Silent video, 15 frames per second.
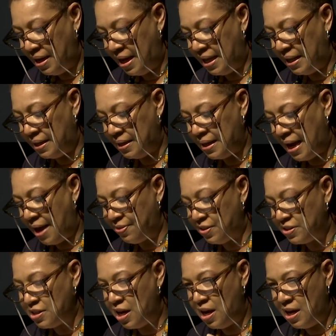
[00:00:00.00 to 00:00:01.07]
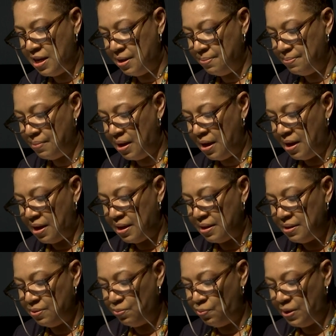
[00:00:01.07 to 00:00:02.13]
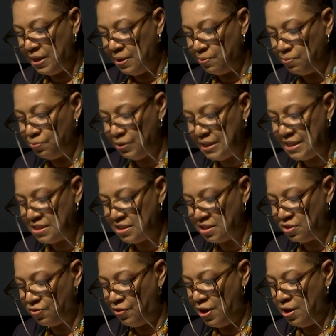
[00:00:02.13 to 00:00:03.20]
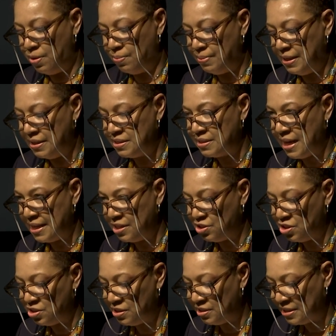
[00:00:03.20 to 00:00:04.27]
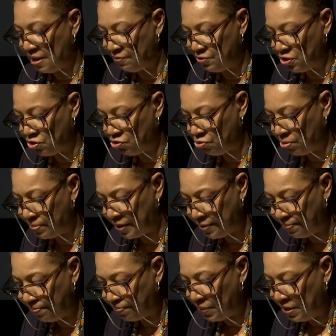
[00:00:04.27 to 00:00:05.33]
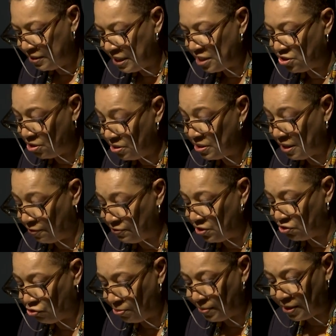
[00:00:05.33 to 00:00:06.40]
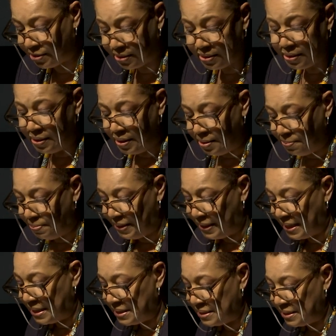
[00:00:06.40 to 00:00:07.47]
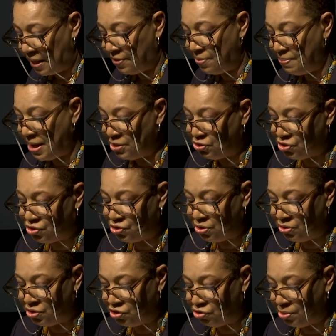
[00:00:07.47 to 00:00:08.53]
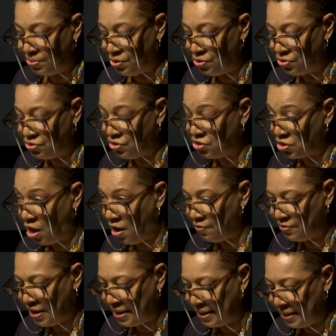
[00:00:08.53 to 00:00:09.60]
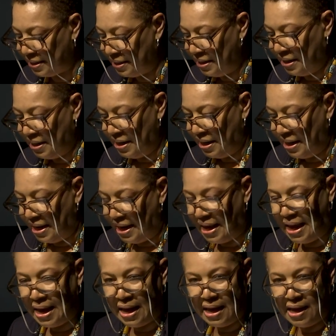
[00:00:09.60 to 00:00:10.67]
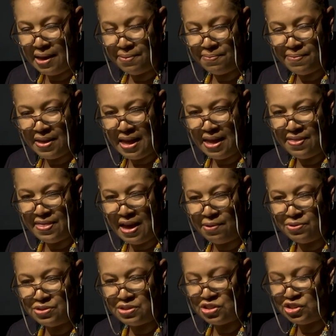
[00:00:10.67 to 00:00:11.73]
And at the time, uh, when he released this film, he decided to self-distribute self-distribute it because uh, the major distributors scoffed at it. Um, and that was